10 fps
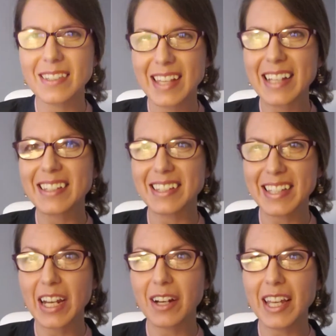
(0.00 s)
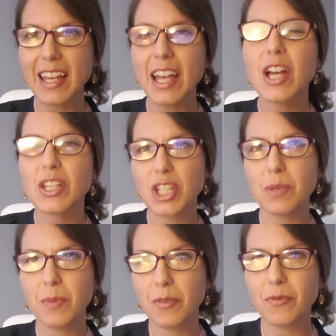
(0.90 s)
necessary to
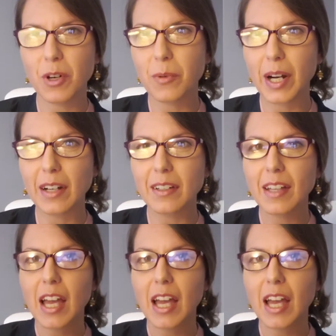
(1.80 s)
move forward.